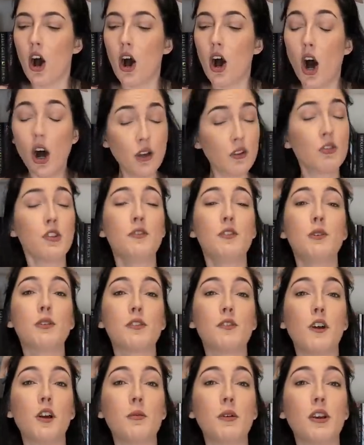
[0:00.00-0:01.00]
Also, if you want to
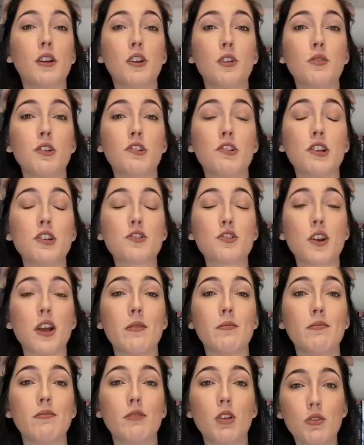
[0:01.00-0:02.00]
follow me on Goodreads or
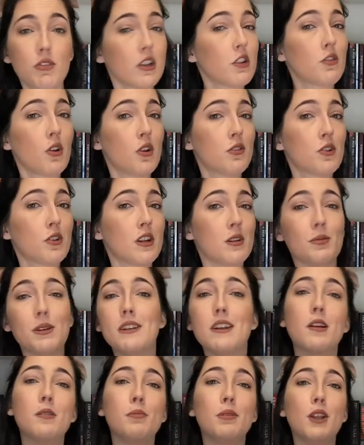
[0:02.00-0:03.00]
Instagram, those links are also going to be
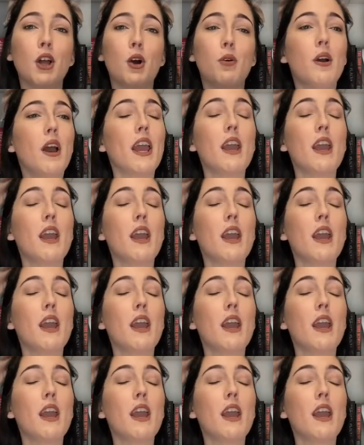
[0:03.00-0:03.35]
down below.